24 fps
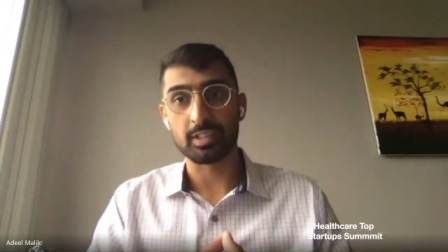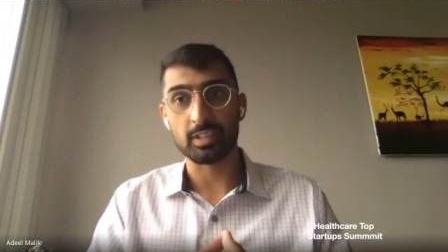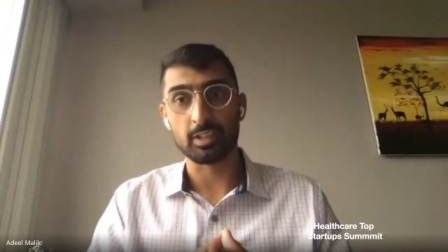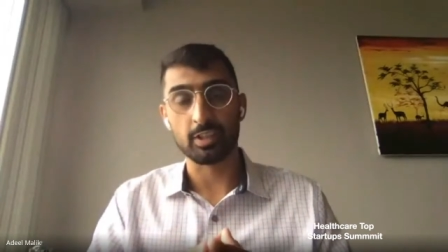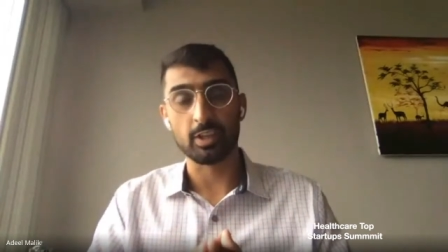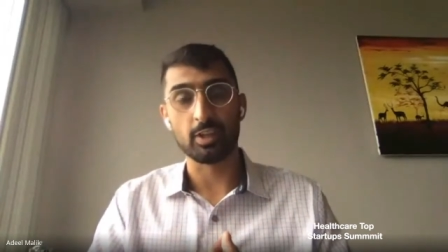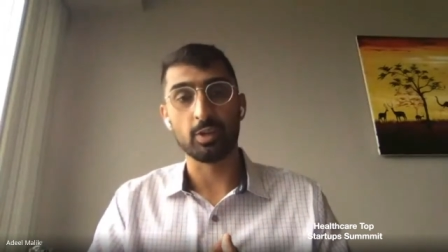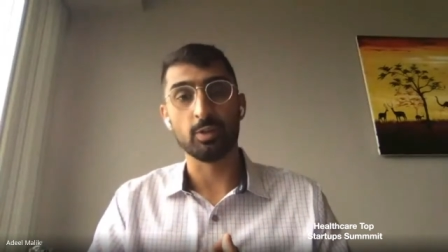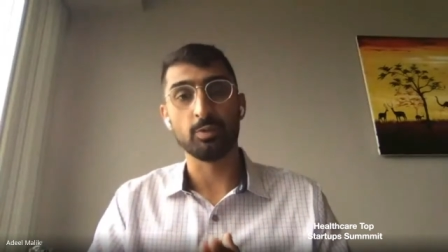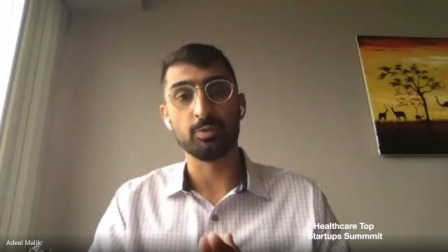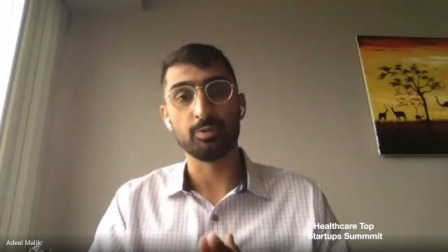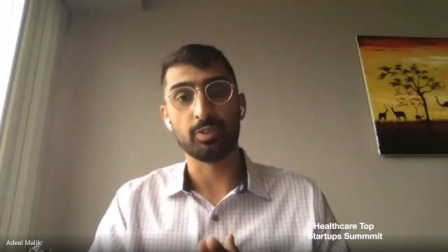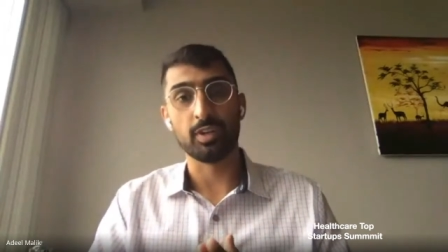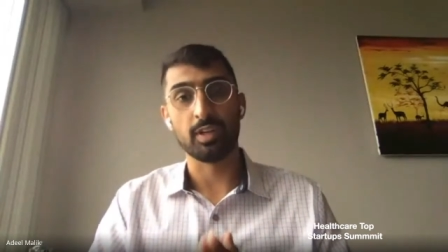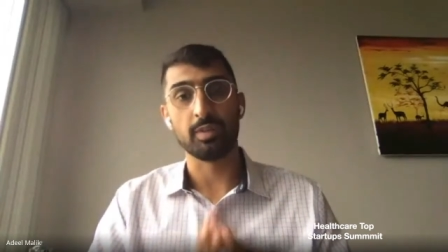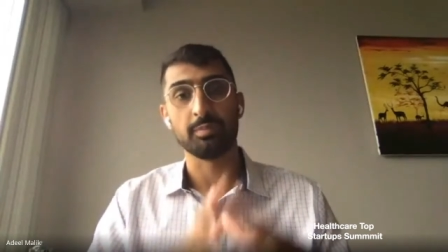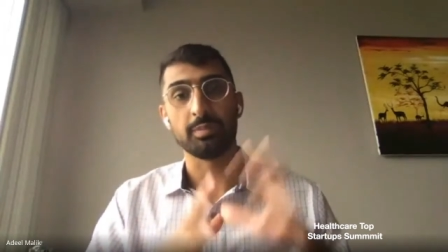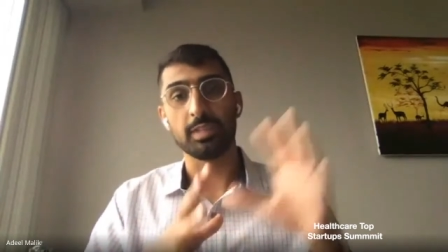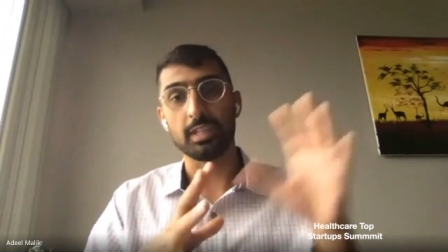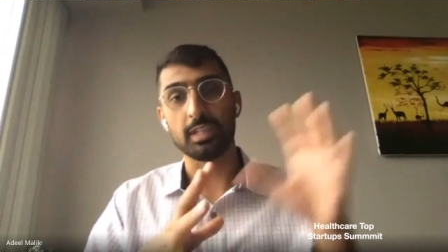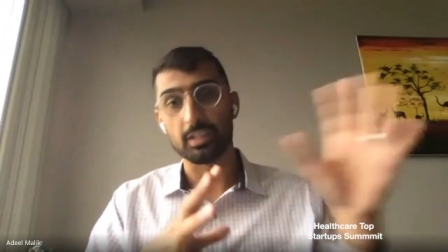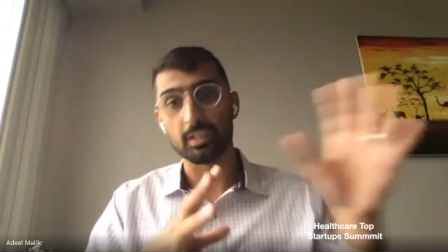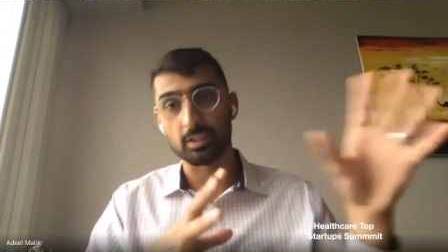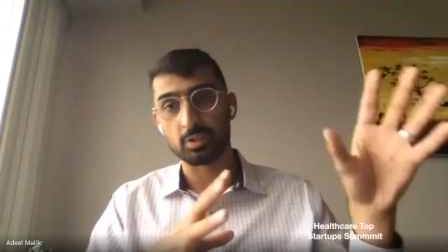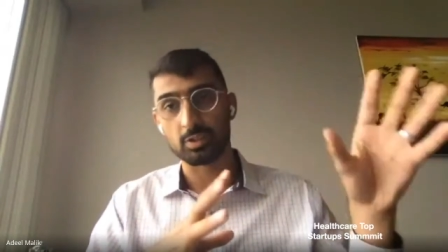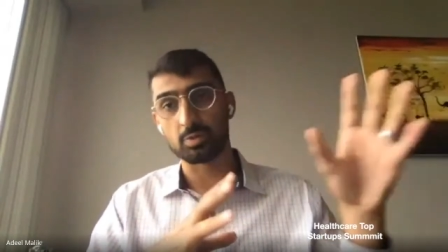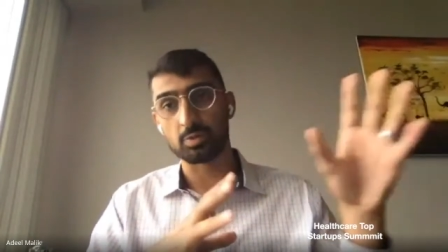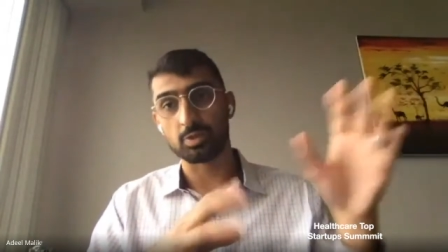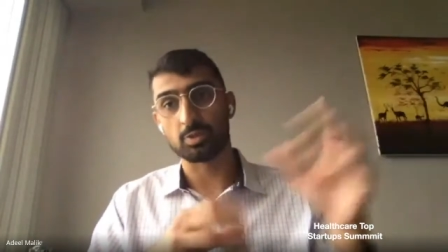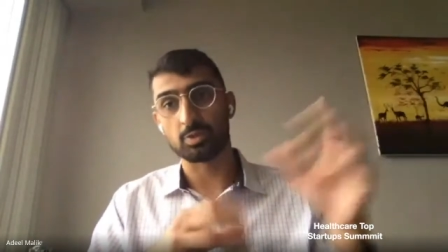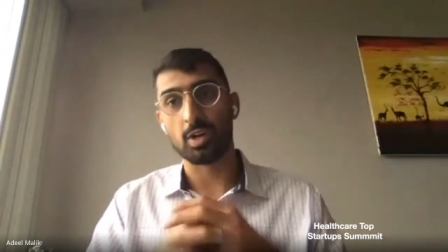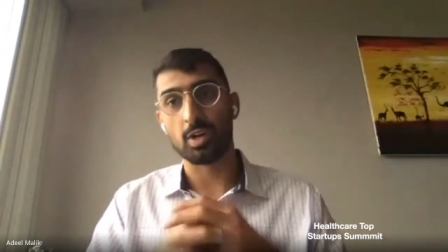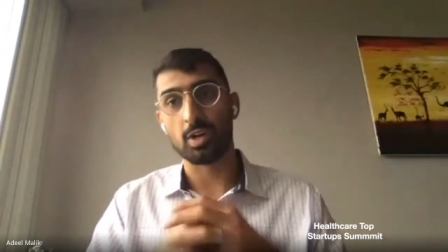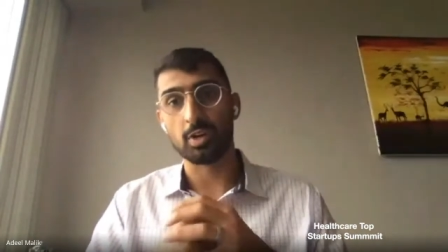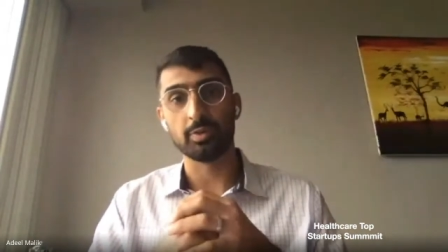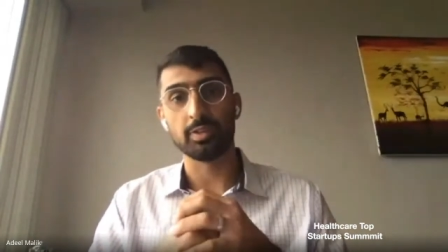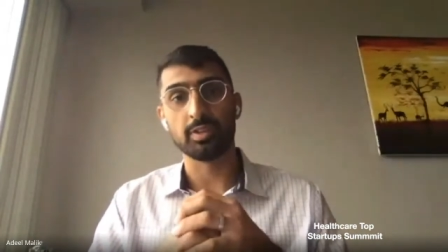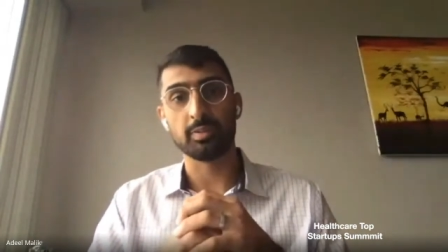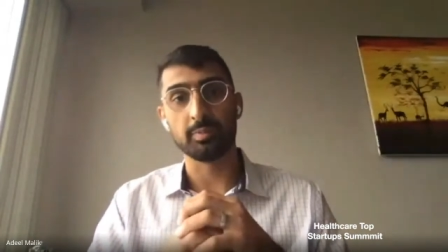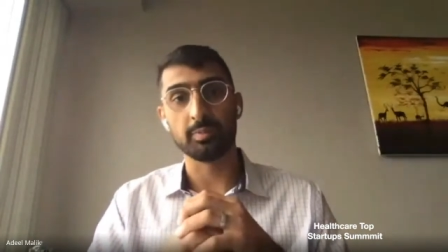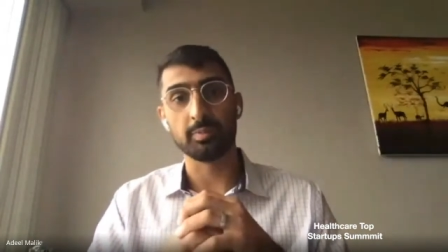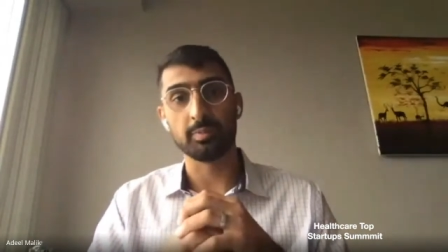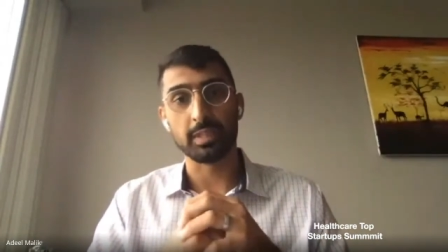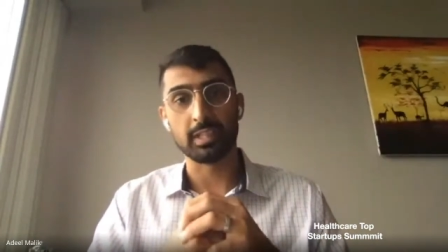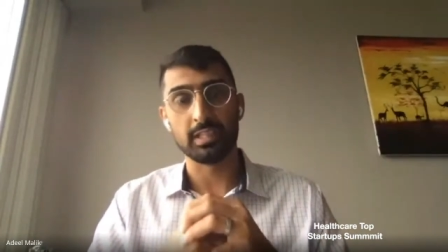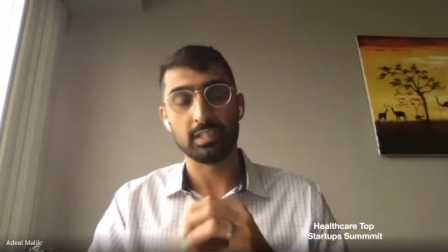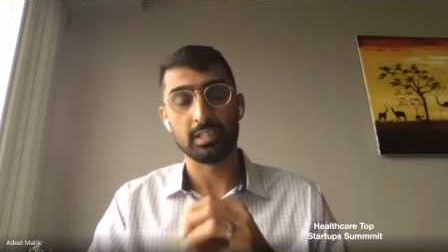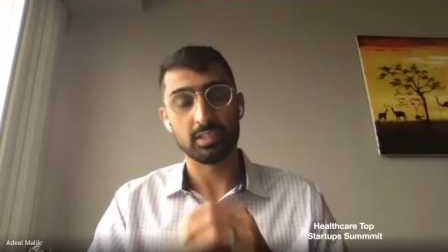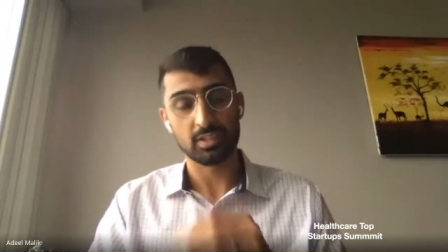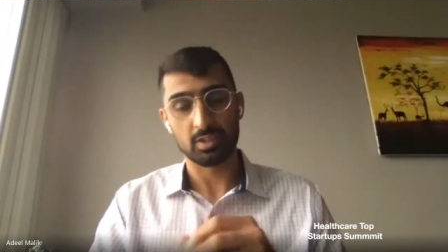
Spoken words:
to go from here's what's wrong with me